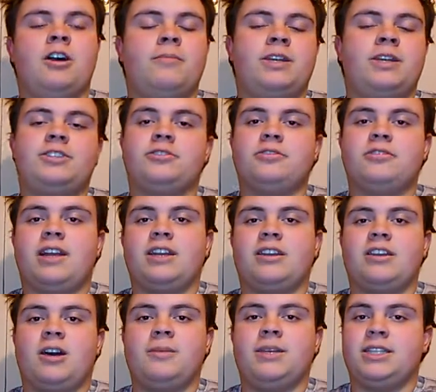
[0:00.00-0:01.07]
Make sure you
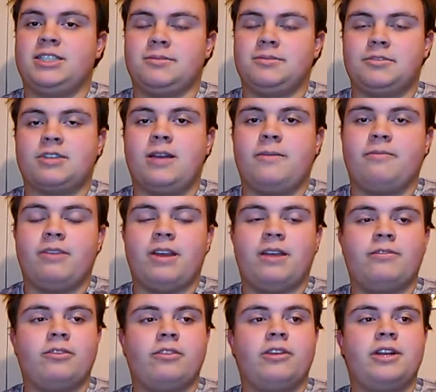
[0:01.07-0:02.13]
like, comment, and subscribe if you
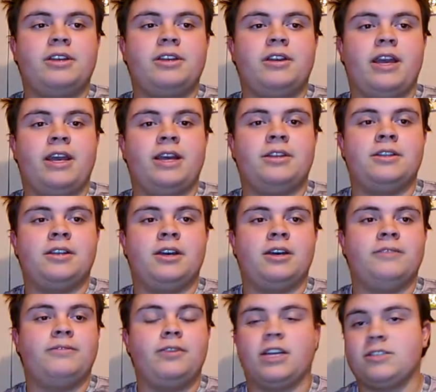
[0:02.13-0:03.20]
haven't already. And
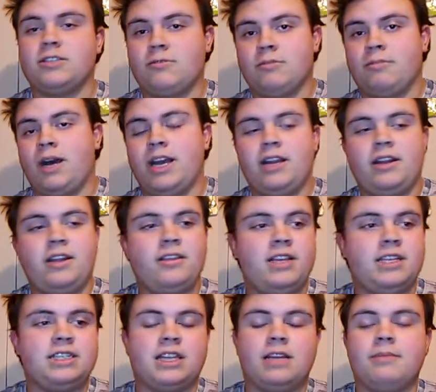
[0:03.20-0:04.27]
if you guys want to buy any of
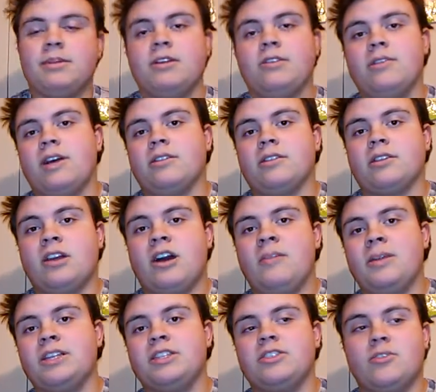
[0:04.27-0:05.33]
these, let me know down in the
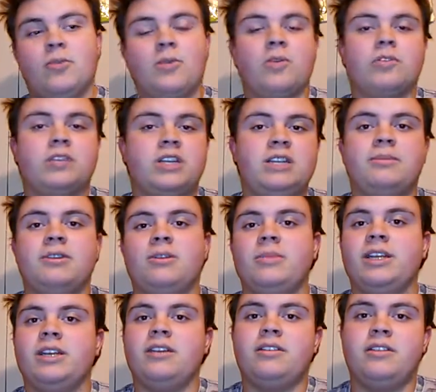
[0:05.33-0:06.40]
comments or email
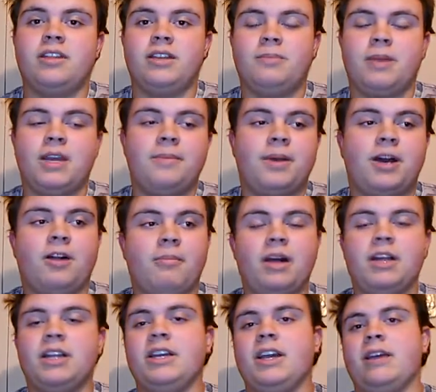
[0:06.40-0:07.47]
me the PayPal
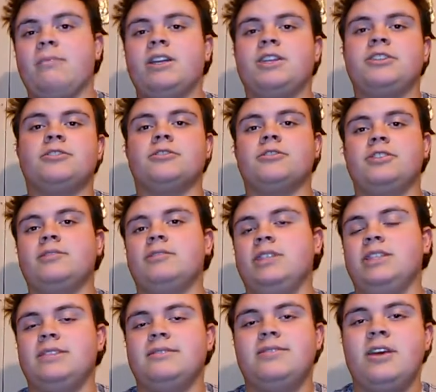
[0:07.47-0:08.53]
money, and make sure you
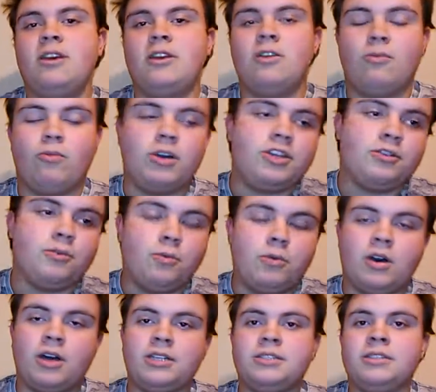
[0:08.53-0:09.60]
leave what you're
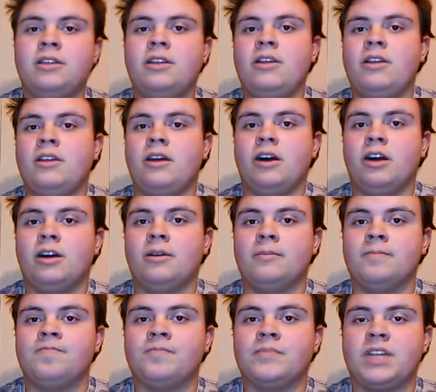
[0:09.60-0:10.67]
wanting
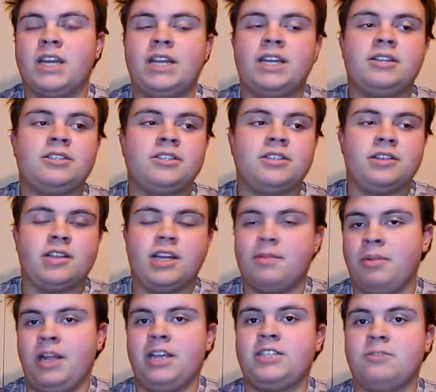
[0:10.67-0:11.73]
and a
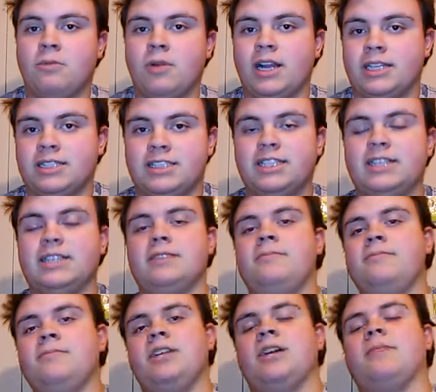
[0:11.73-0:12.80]
place where I can send it.
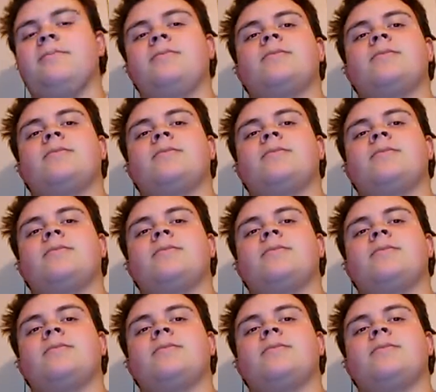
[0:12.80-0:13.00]
Yeah.